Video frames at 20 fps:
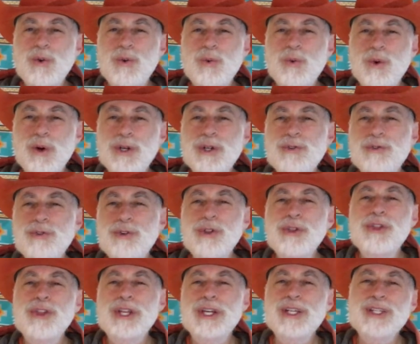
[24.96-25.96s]
the wonderful
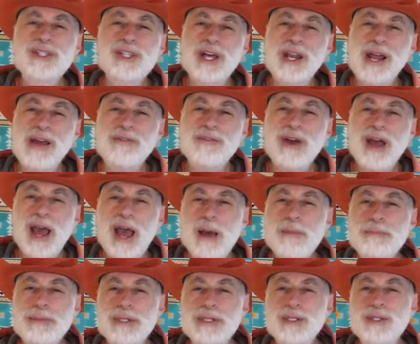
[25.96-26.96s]
things that have
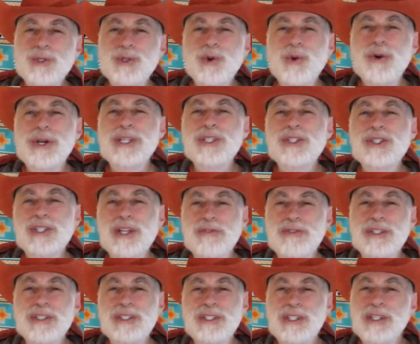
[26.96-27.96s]
happened in
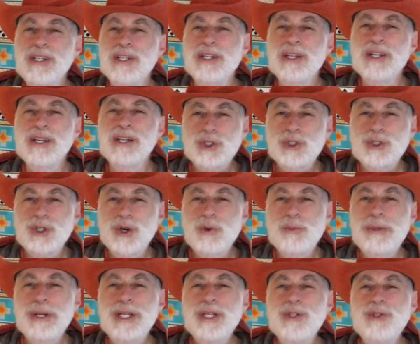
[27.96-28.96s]
2017. So
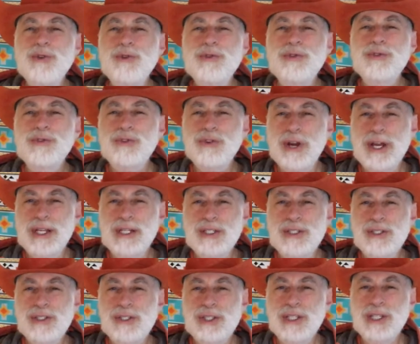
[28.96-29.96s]
many new
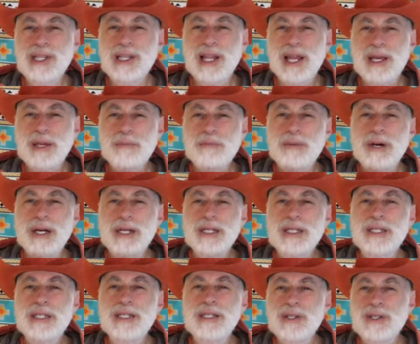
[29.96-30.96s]
friends,
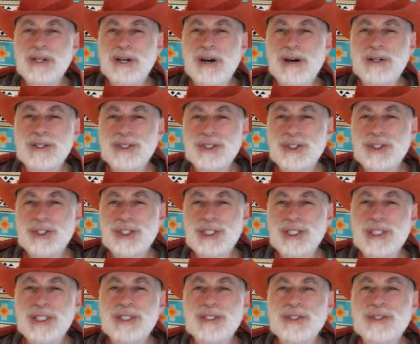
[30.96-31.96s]
like-minded, conscious
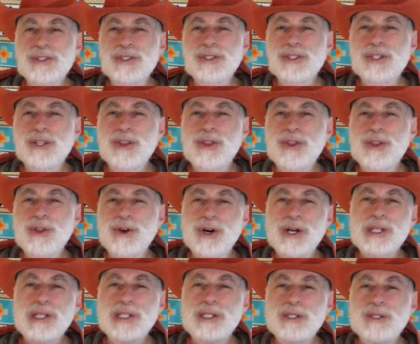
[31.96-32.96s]
leaders,
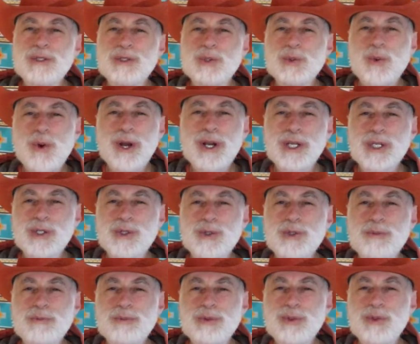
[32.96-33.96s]
thought leaders wanting to
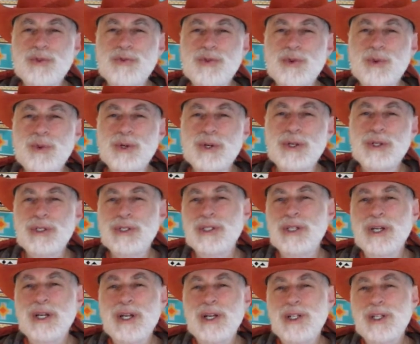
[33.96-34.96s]
improve the world,
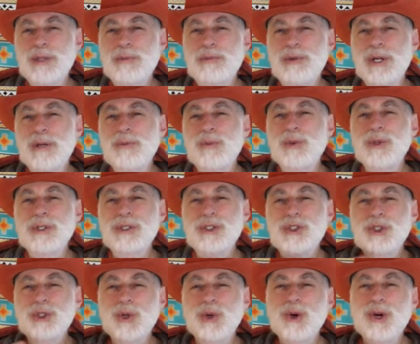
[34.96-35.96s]
to bring more
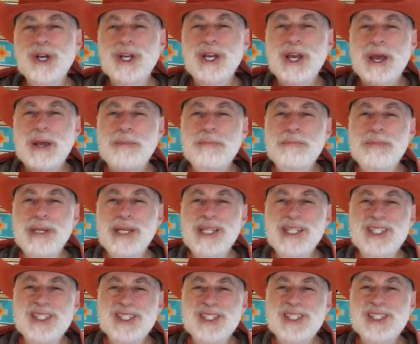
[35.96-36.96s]
joy and
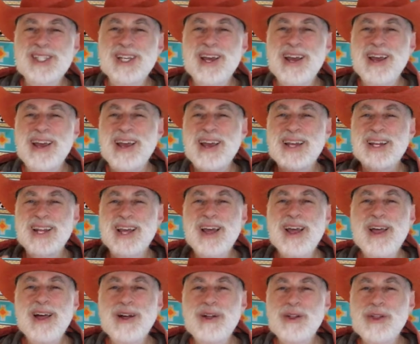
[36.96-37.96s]
peace and
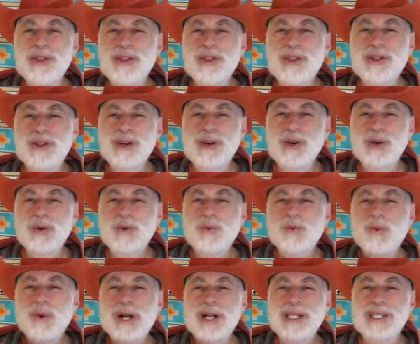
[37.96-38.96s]
health,
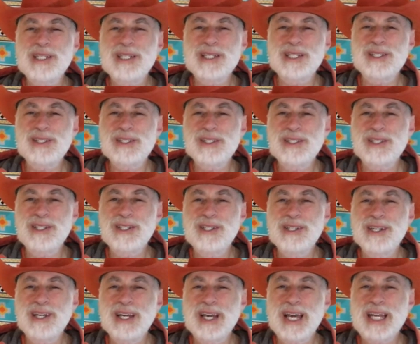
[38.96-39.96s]
wellness
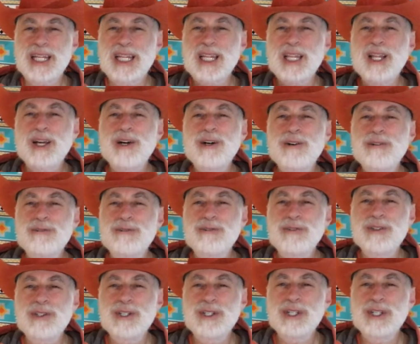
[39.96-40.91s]
and love